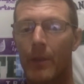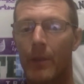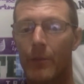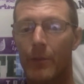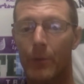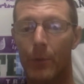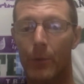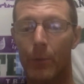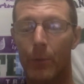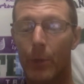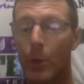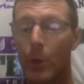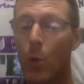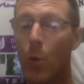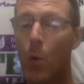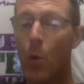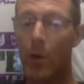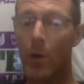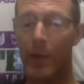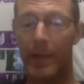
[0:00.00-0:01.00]
to
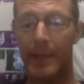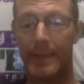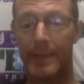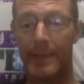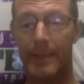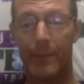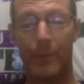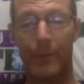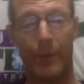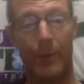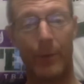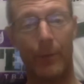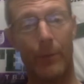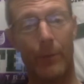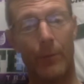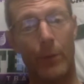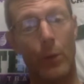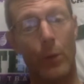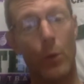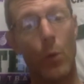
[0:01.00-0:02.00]
record at a different
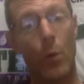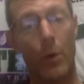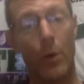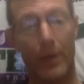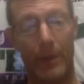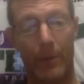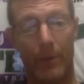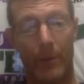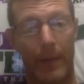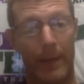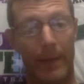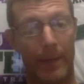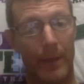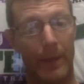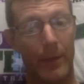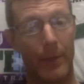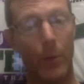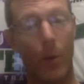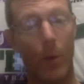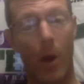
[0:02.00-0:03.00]
recording rate
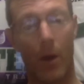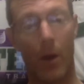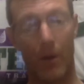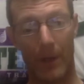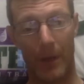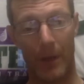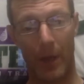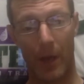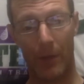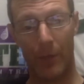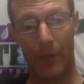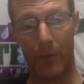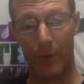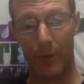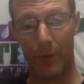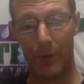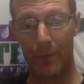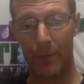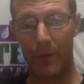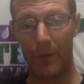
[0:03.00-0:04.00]
than you are on the
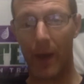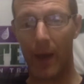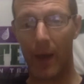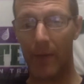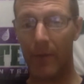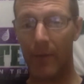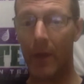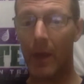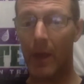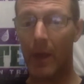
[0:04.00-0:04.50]
935,